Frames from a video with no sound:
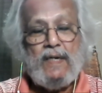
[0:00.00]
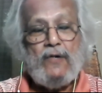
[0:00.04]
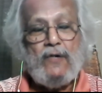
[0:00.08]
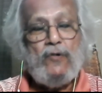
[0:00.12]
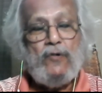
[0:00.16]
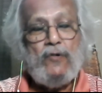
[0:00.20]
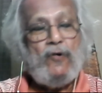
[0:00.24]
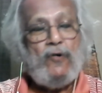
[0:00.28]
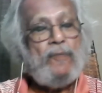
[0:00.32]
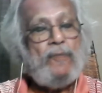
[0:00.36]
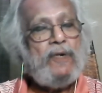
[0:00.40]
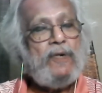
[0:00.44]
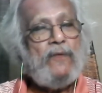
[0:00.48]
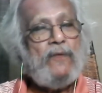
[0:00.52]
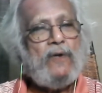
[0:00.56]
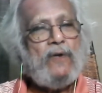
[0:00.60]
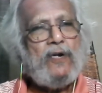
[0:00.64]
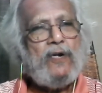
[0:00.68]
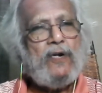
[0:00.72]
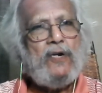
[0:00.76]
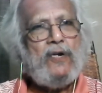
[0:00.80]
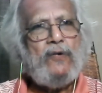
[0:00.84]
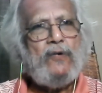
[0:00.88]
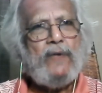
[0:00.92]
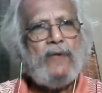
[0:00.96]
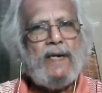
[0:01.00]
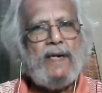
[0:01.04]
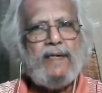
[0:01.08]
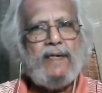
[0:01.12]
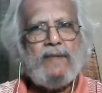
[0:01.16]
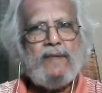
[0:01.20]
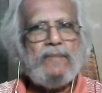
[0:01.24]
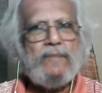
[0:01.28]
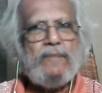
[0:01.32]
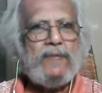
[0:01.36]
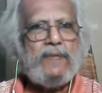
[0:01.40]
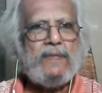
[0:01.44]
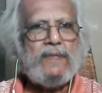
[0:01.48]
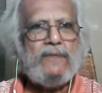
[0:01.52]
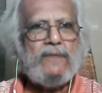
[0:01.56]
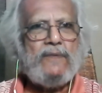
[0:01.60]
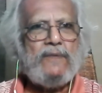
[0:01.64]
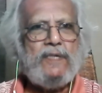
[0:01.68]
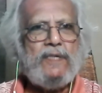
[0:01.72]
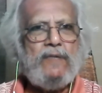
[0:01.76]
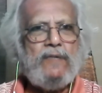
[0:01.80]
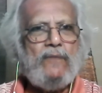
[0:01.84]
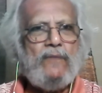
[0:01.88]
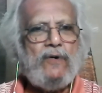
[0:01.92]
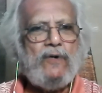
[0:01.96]
nobody wanted to look at him because we
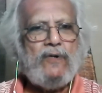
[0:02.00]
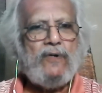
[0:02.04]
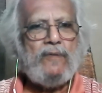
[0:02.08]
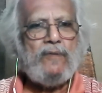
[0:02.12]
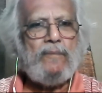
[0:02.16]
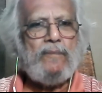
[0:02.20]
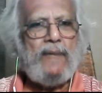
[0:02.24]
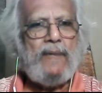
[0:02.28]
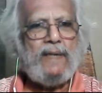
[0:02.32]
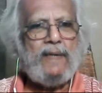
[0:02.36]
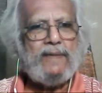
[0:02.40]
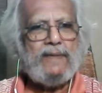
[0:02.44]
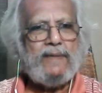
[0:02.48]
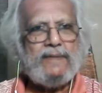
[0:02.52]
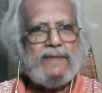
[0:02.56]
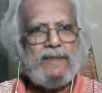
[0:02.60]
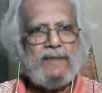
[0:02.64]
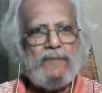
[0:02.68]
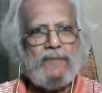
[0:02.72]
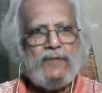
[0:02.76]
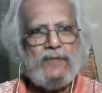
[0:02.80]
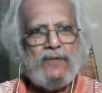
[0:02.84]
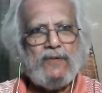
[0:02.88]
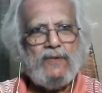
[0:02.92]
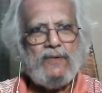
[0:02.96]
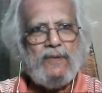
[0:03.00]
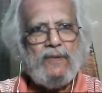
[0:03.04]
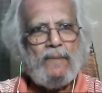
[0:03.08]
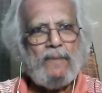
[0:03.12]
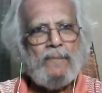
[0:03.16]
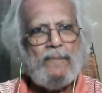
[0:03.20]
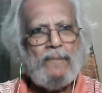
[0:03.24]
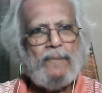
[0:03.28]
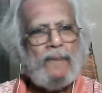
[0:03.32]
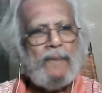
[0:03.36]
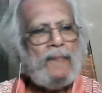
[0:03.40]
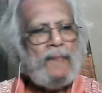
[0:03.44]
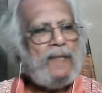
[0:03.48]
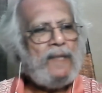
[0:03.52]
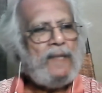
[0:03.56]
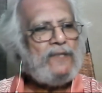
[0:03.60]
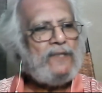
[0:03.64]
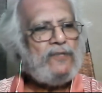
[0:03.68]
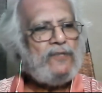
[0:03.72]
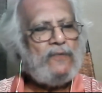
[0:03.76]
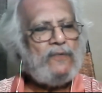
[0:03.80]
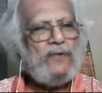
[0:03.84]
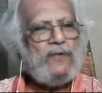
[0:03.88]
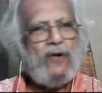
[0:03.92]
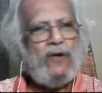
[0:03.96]
didn't want to embarrass him. You know?
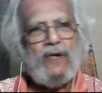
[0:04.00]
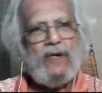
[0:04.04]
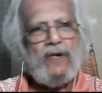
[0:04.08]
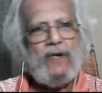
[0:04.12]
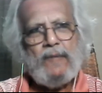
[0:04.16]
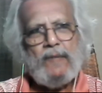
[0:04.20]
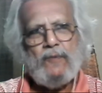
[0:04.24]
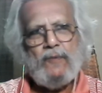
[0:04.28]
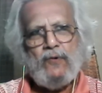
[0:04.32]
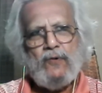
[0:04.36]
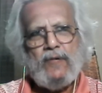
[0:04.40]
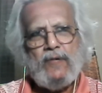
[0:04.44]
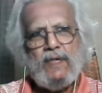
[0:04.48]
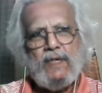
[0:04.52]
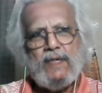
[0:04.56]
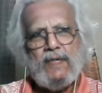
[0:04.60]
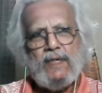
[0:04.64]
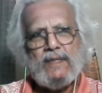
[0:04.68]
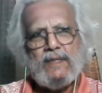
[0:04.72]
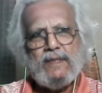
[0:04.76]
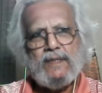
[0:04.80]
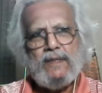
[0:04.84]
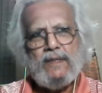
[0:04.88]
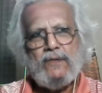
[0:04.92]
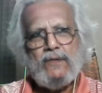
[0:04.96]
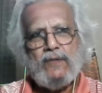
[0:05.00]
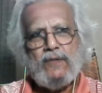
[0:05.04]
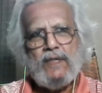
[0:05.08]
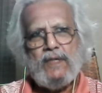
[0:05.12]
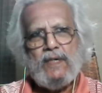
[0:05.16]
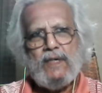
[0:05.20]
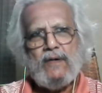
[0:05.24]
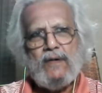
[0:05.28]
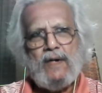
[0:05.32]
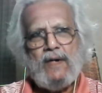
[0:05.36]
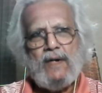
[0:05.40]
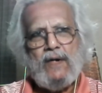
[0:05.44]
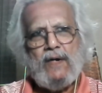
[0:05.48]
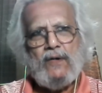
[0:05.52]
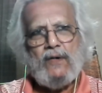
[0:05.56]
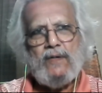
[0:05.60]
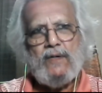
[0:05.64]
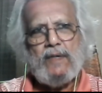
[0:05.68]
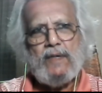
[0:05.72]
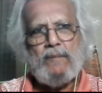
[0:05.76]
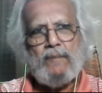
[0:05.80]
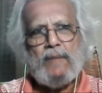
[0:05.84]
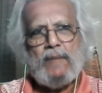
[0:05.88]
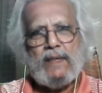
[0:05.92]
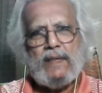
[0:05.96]
So we all kept looking around,
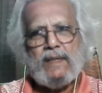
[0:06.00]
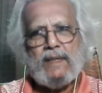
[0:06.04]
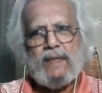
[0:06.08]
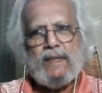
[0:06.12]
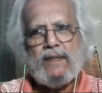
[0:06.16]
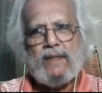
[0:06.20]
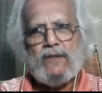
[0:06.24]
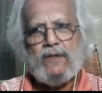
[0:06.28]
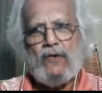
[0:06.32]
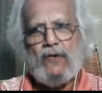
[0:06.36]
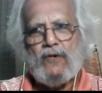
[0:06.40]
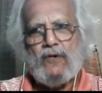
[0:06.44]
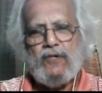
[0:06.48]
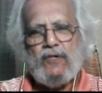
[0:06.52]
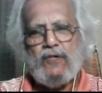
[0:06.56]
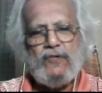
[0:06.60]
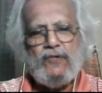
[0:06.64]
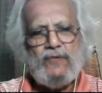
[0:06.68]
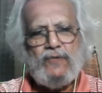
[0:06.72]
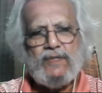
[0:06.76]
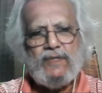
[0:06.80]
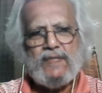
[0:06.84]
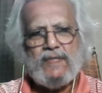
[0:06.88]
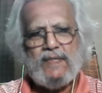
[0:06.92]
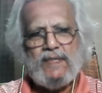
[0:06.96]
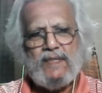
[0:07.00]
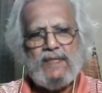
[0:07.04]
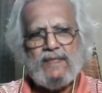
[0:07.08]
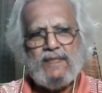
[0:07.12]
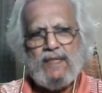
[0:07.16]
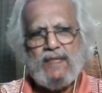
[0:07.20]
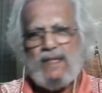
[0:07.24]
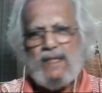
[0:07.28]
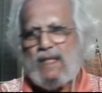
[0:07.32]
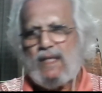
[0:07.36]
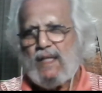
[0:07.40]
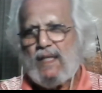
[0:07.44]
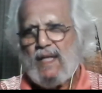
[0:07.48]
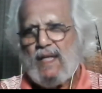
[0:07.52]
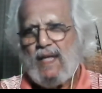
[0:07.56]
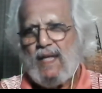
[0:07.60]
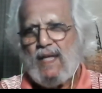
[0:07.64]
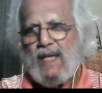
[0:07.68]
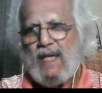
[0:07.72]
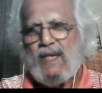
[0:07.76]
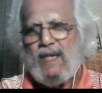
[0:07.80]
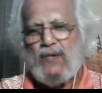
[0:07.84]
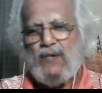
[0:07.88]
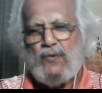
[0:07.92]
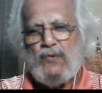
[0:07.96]
but talking to each other and saying,
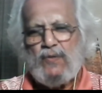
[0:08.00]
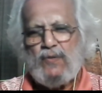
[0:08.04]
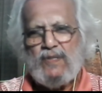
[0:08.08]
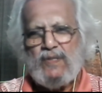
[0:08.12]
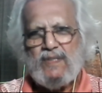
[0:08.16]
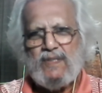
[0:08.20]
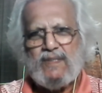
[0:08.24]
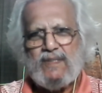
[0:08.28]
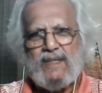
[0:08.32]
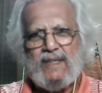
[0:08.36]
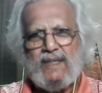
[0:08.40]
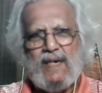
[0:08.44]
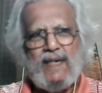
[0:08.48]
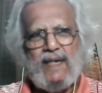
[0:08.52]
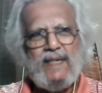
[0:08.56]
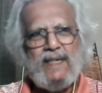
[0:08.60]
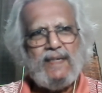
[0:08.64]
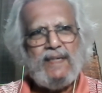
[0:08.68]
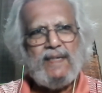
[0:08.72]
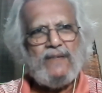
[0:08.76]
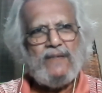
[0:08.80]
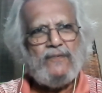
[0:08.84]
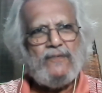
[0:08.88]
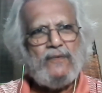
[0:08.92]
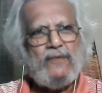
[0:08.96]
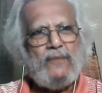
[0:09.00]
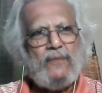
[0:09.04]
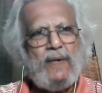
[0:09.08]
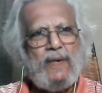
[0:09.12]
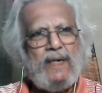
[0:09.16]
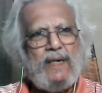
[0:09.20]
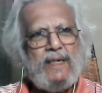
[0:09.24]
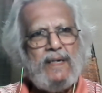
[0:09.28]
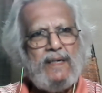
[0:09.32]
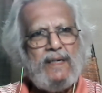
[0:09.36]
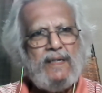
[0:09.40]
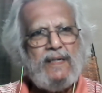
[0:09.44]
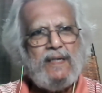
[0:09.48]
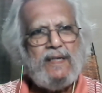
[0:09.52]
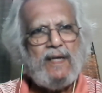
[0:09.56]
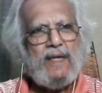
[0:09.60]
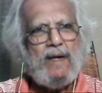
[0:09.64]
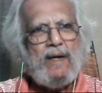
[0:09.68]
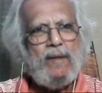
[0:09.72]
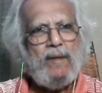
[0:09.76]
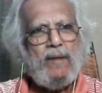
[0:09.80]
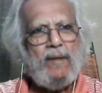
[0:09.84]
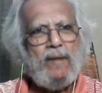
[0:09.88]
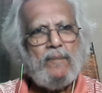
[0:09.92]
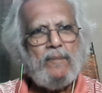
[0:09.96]
hey, who is this guy? Where did he
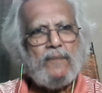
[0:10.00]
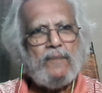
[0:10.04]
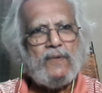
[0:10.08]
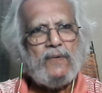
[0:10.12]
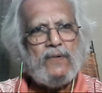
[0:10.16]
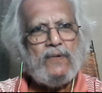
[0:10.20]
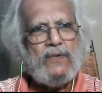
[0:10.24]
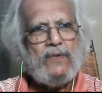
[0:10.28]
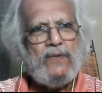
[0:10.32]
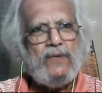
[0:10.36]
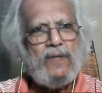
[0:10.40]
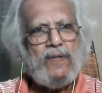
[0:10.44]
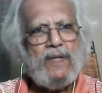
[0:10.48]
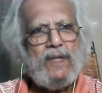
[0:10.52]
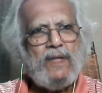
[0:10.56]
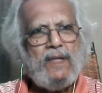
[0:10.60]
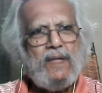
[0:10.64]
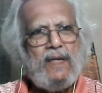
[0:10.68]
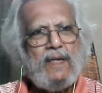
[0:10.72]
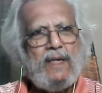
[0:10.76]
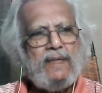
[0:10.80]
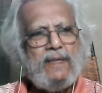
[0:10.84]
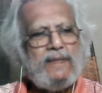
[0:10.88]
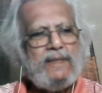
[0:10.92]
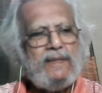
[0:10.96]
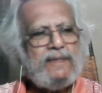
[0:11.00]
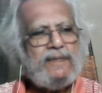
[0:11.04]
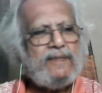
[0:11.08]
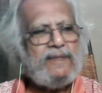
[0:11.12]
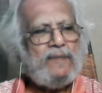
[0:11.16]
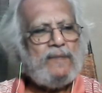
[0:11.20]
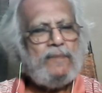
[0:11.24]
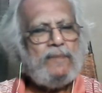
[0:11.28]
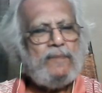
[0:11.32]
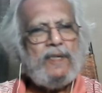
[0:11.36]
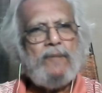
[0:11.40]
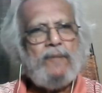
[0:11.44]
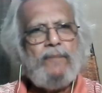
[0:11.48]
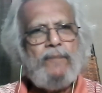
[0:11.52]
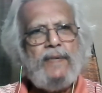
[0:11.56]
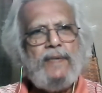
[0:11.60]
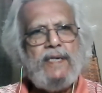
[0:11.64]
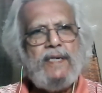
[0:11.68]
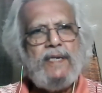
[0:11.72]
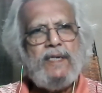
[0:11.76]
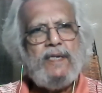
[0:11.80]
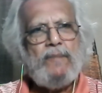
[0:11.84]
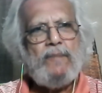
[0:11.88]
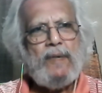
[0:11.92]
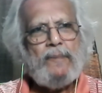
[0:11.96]
come? You know, did somebody
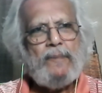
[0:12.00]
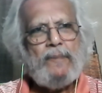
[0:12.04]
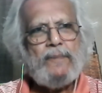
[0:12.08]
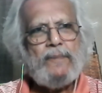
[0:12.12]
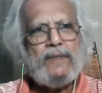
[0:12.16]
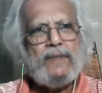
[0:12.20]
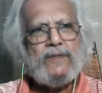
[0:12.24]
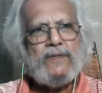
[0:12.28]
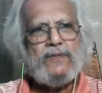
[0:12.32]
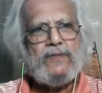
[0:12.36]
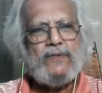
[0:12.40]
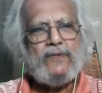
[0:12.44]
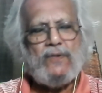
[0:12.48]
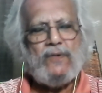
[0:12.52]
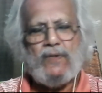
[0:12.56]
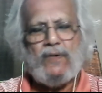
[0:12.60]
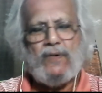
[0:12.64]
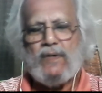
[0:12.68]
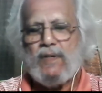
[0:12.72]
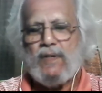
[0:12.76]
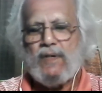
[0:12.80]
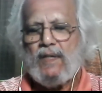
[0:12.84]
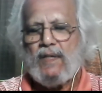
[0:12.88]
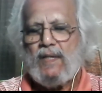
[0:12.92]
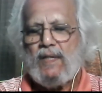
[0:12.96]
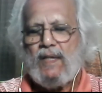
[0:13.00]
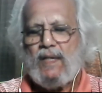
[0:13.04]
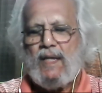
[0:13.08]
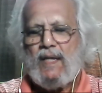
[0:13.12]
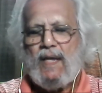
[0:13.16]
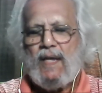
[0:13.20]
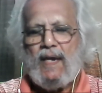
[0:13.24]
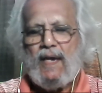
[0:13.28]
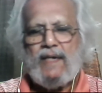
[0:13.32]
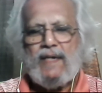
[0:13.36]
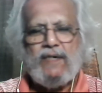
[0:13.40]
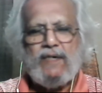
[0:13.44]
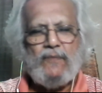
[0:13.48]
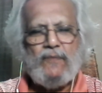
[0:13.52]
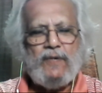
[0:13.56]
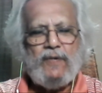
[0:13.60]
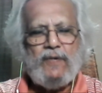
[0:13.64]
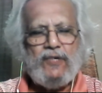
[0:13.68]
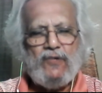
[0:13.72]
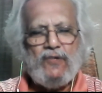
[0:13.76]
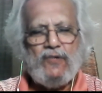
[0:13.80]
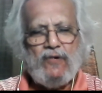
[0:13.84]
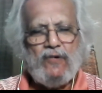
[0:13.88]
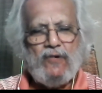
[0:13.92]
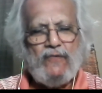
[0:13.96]
beat him up? And so on. And it
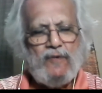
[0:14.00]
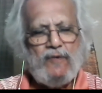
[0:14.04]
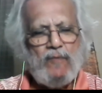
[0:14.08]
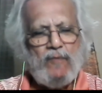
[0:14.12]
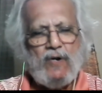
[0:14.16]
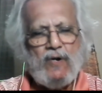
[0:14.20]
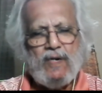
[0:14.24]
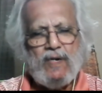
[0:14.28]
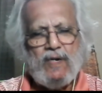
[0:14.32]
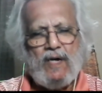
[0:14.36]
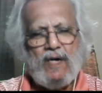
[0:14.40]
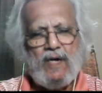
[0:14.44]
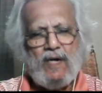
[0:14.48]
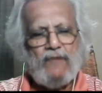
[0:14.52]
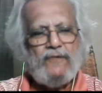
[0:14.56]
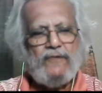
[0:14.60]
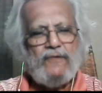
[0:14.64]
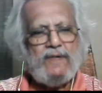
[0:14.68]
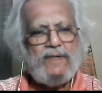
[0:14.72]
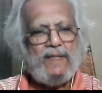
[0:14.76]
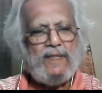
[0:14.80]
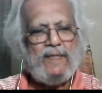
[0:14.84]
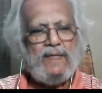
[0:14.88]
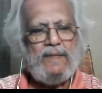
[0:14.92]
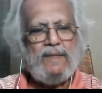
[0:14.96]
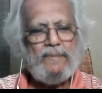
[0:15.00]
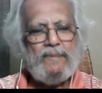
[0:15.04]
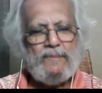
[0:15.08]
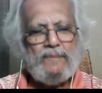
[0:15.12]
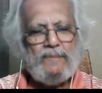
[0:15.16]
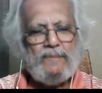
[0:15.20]
went on for about half an hour.